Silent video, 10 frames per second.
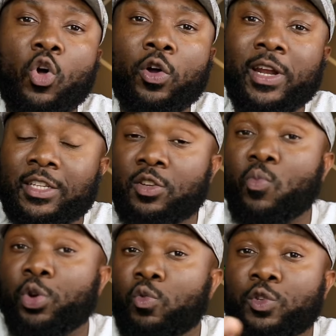longer than
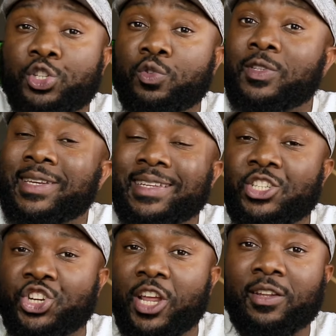someone who's using it
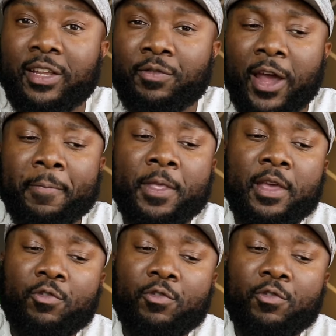gently, right?